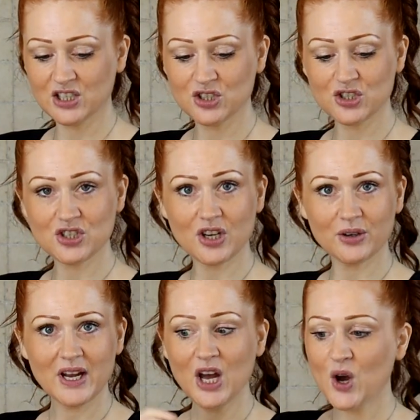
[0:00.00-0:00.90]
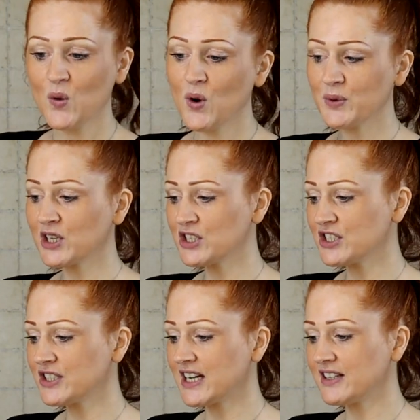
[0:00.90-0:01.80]
So what we're going to
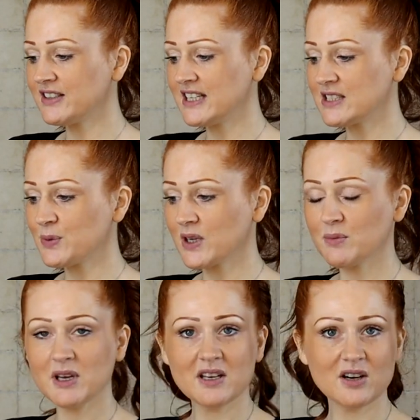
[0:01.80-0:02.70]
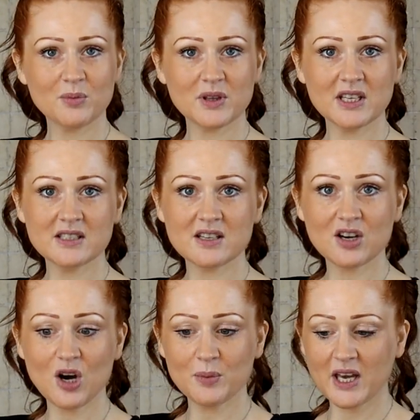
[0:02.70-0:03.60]
do now is we're going to make up these
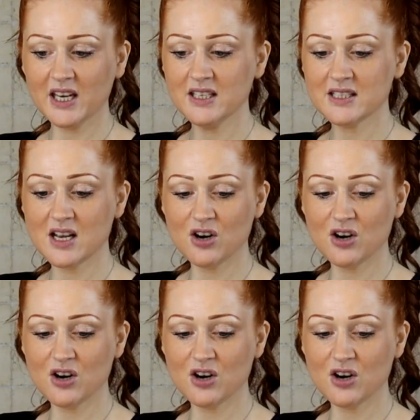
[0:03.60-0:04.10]
cupcakes.